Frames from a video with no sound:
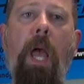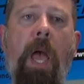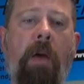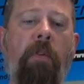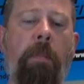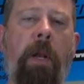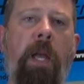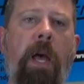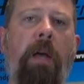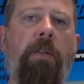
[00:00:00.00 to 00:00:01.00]
Everybody
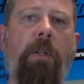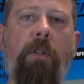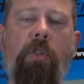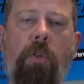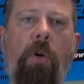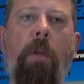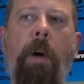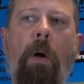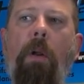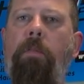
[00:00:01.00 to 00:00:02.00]
has a certain
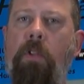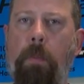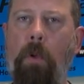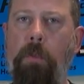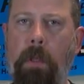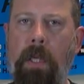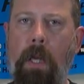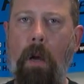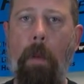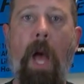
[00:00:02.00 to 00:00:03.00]
amount of disposable
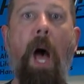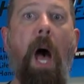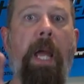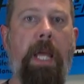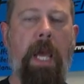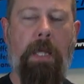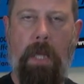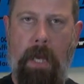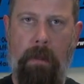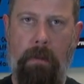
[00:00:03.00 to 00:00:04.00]
income. I get
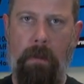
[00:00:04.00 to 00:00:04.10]
that.